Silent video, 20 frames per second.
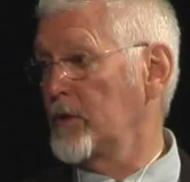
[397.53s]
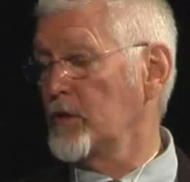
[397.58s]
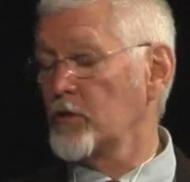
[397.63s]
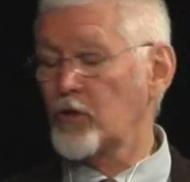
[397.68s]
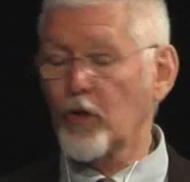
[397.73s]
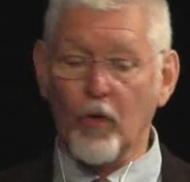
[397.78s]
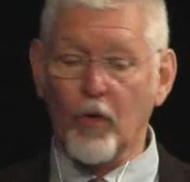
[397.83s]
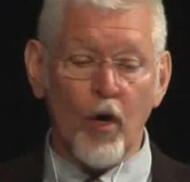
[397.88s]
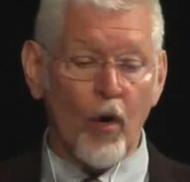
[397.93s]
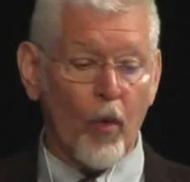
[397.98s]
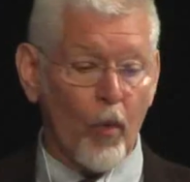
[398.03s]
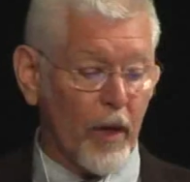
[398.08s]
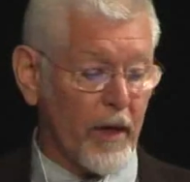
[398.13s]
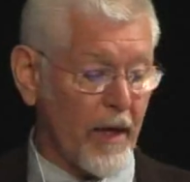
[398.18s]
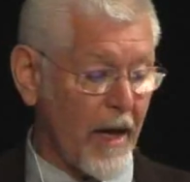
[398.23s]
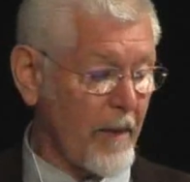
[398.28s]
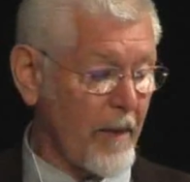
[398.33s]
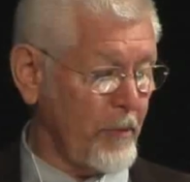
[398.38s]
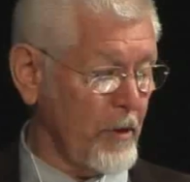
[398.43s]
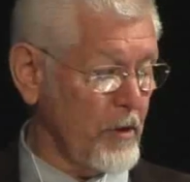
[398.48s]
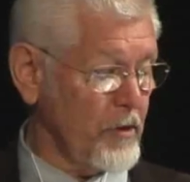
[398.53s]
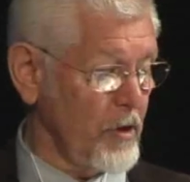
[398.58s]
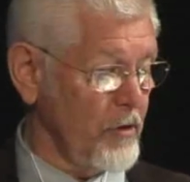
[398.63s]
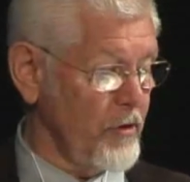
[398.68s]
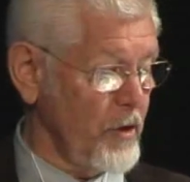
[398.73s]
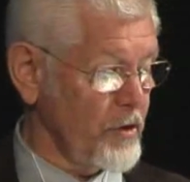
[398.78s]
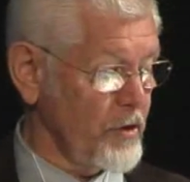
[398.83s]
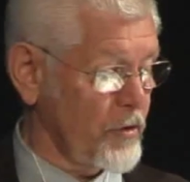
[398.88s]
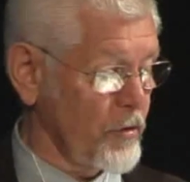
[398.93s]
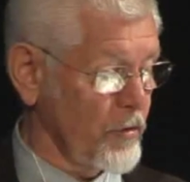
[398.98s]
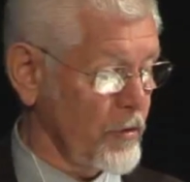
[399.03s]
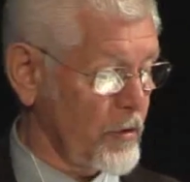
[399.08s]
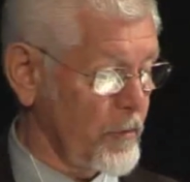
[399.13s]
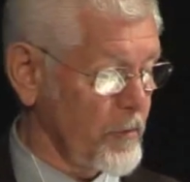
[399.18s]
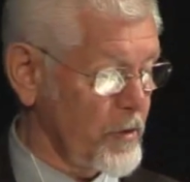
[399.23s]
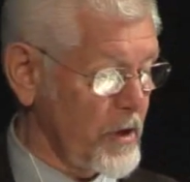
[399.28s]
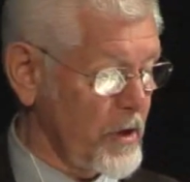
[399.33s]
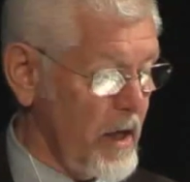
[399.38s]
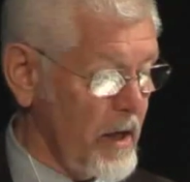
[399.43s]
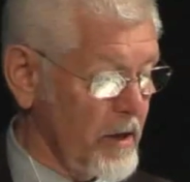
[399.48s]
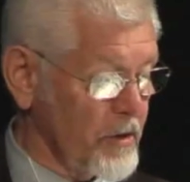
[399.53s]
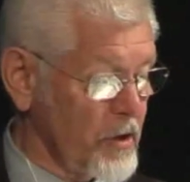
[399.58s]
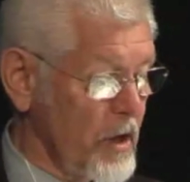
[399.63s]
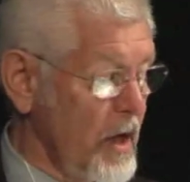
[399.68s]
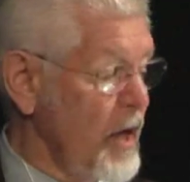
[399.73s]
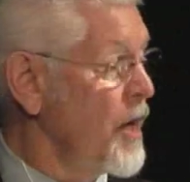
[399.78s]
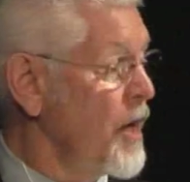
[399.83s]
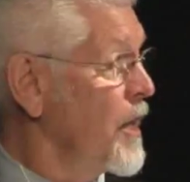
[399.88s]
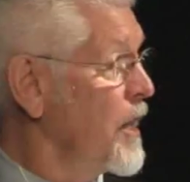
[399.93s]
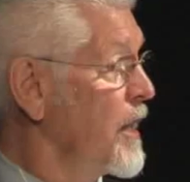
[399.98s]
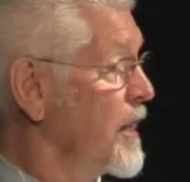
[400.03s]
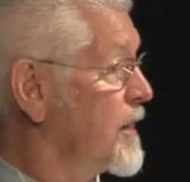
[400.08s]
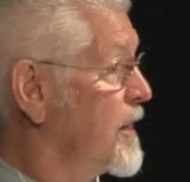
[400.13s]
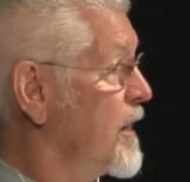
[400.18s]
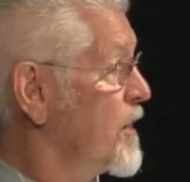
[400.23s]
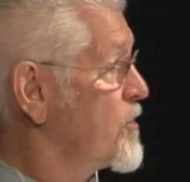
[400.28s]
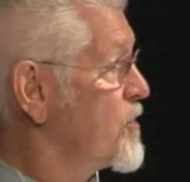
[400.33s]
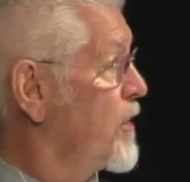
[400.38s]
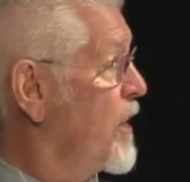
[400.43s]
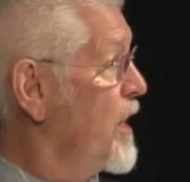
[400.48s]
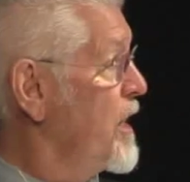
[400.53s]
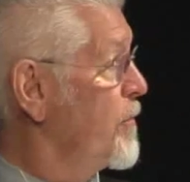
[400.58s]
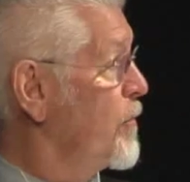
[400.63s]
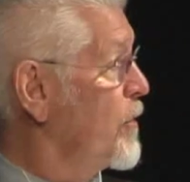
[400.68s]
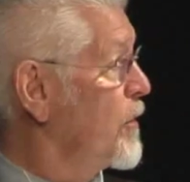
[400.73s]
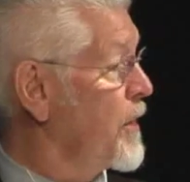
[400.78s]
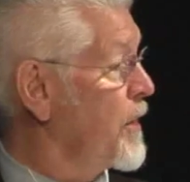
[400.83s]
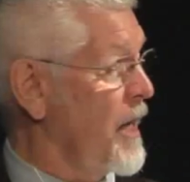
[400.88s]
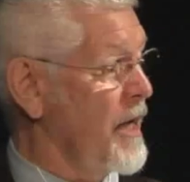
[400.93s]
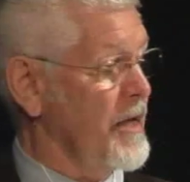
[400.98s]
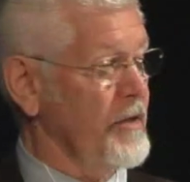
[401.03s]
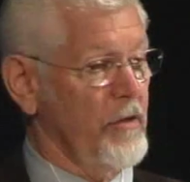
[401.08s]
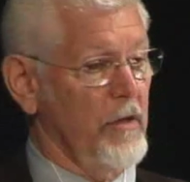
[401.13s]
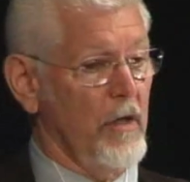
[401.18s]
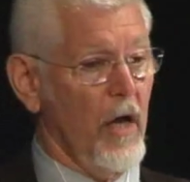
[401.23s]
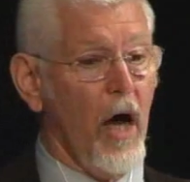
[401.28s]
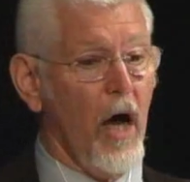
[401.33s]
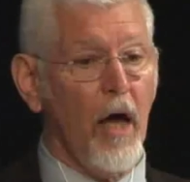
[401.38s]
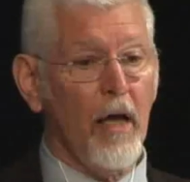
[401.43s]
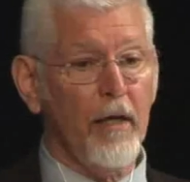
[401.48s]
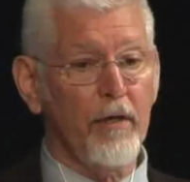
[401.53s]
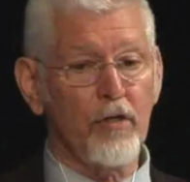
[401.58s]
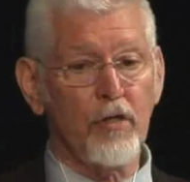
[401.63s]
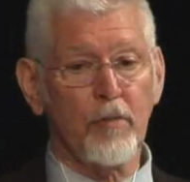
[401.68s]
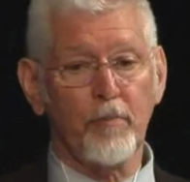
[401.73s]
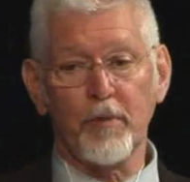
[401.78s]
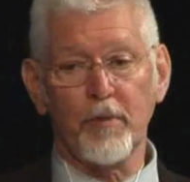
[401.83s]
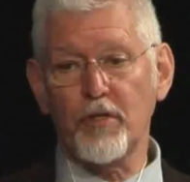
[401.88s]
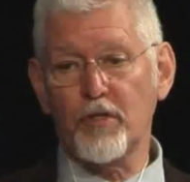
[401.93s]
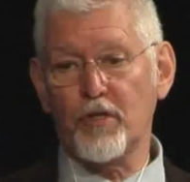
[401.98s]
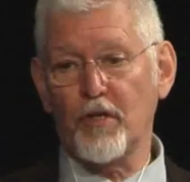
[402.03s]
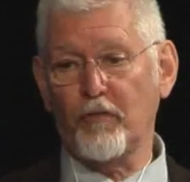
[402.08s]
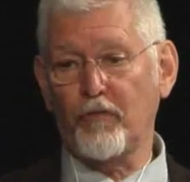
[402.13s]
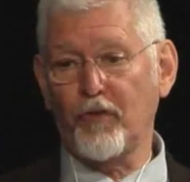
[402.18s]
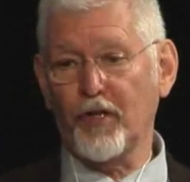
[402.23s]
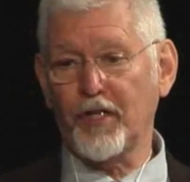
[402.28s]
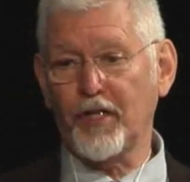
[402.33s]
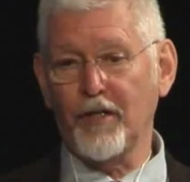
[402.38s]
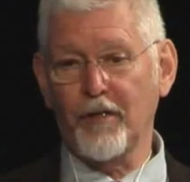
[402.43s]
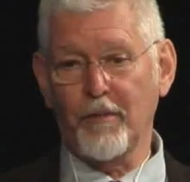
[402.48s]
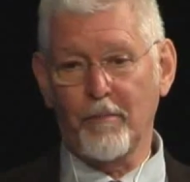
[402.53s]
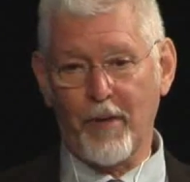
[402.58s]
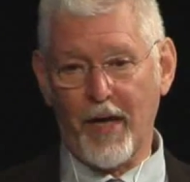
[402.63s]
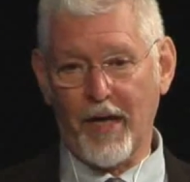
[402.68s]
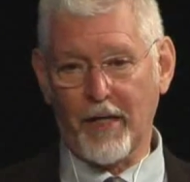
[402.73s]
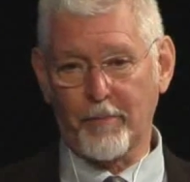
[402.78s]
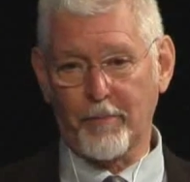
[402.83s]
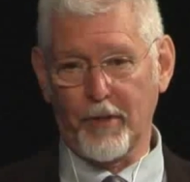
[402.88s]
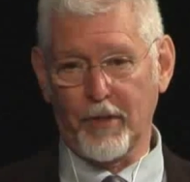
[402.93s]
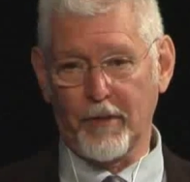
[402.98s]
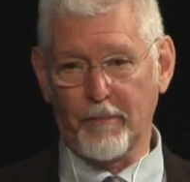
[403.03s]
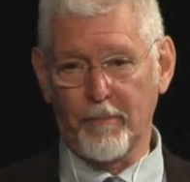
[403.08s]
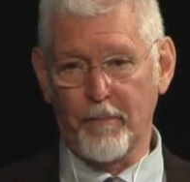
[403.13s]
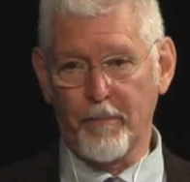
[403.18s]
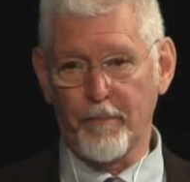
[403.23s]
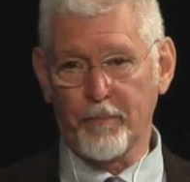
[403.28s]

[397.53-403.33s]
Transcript: So what happens in this circumstance? It gets labeled as non-specific back pain.